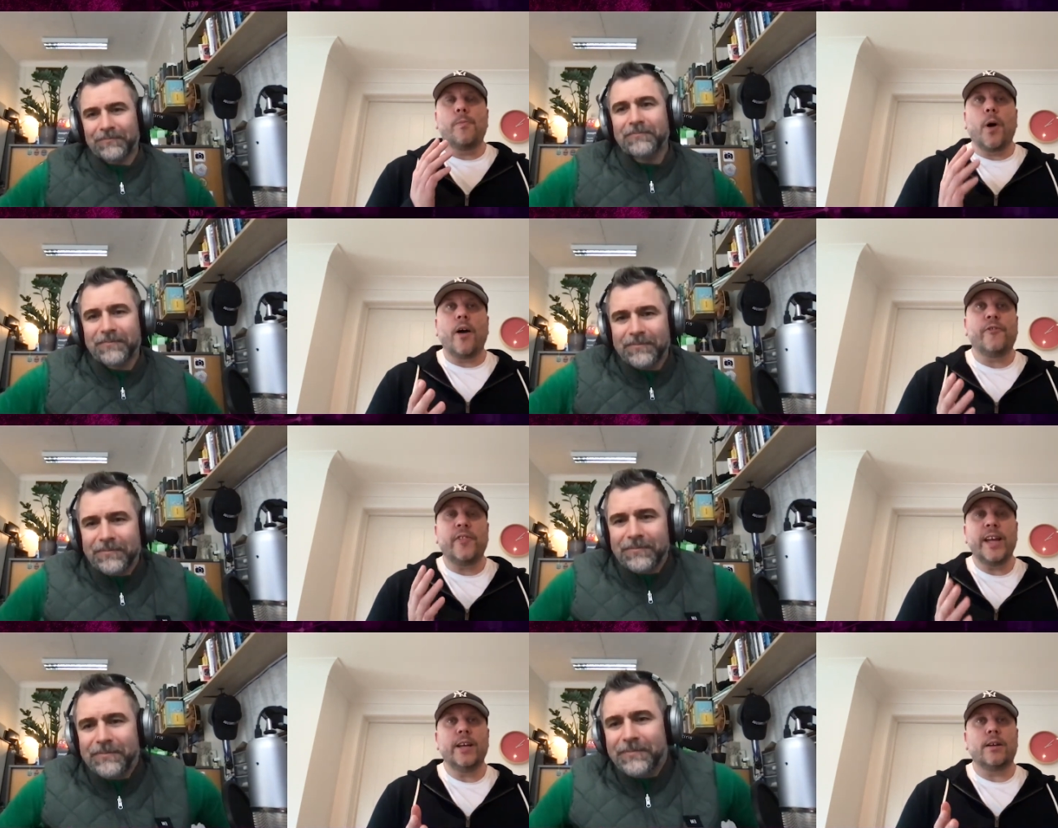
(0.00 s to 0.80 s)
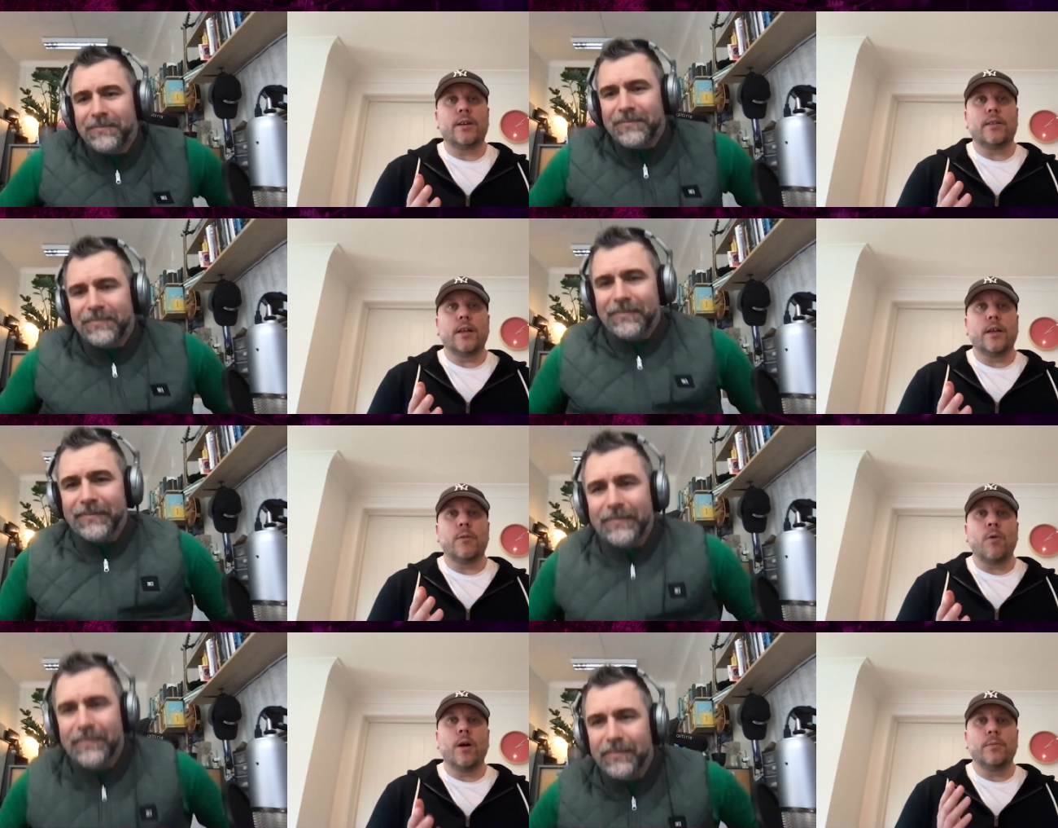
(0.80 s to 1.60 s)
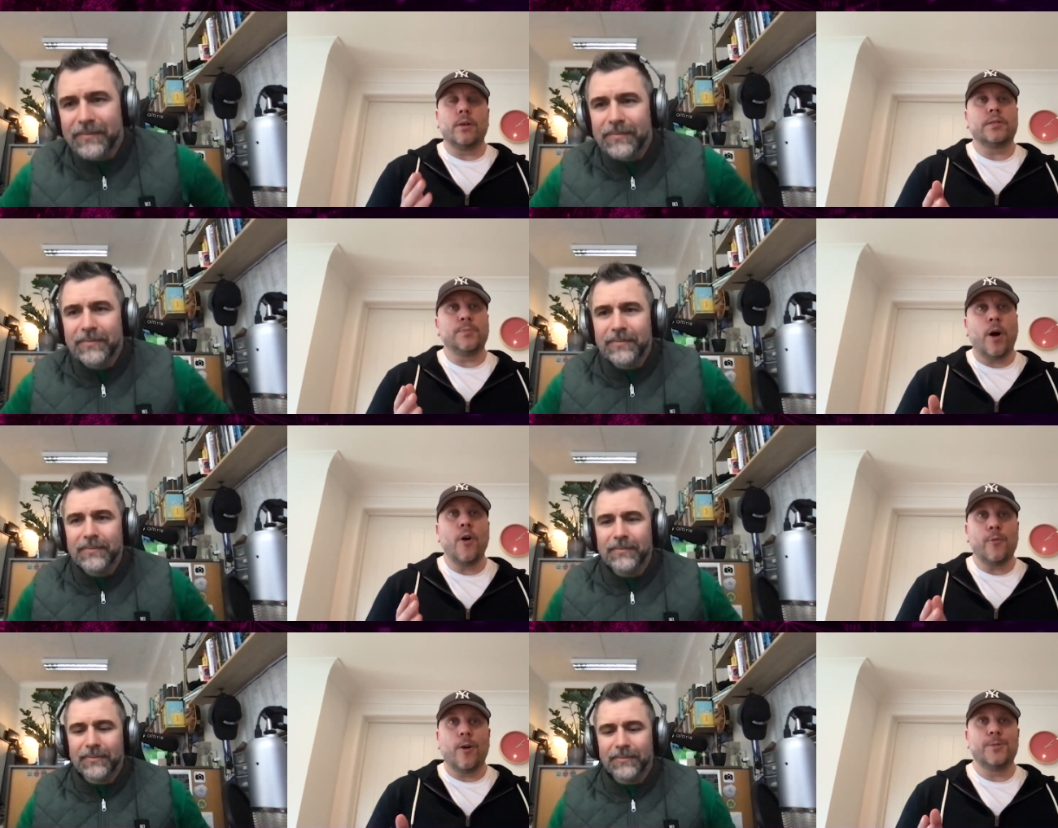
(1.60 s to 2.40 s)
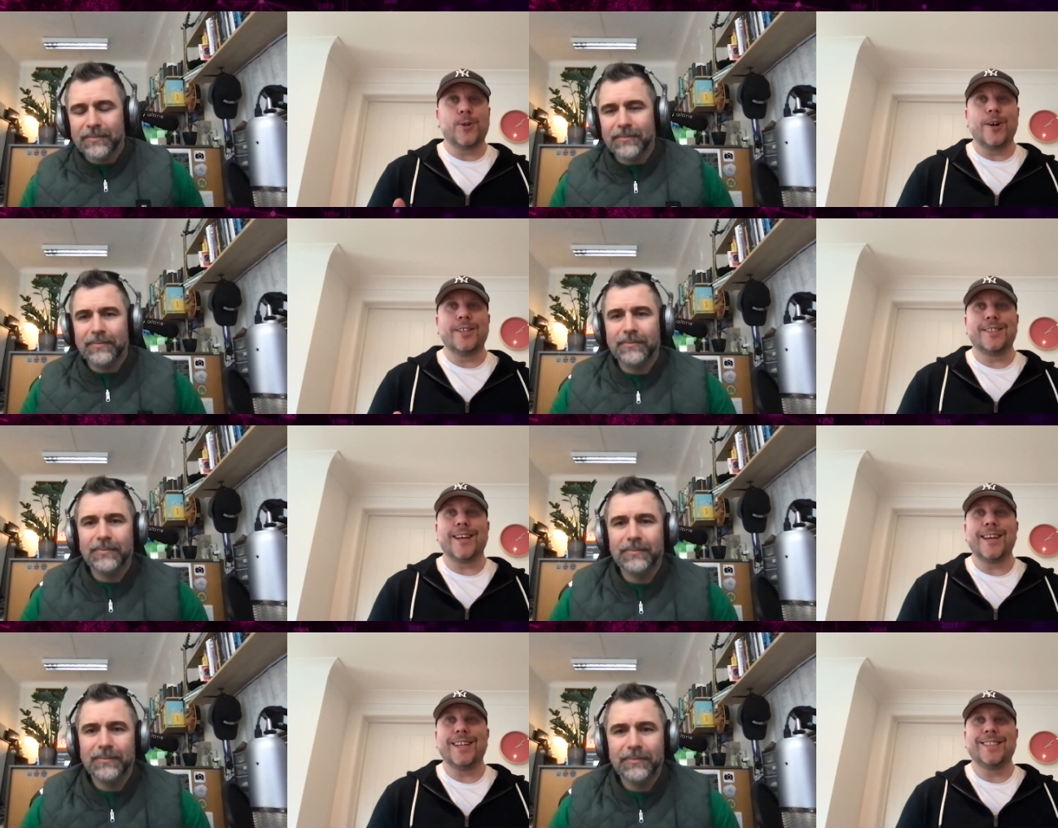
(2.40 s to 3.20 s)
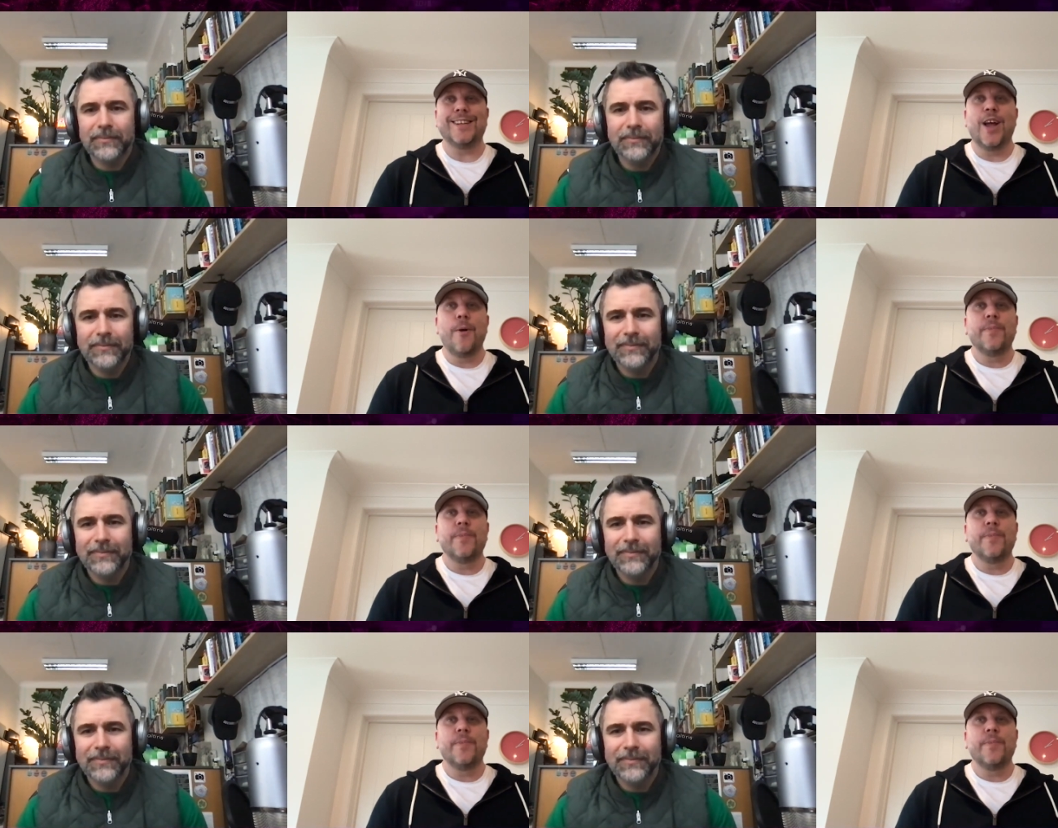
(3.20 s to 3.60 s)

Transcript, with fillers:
Speaker 1: But I think that what I'm, part of what I'm trying to say is,